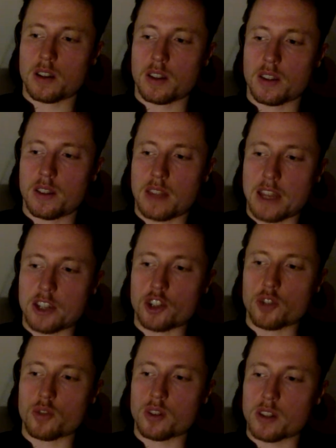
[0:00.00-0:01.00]

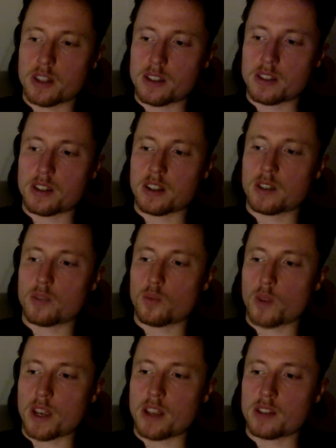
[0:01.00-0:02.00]
naturalistic
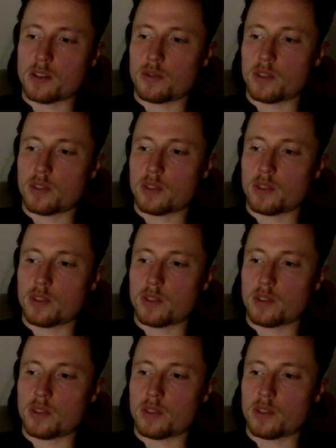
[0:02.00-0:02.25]
ways of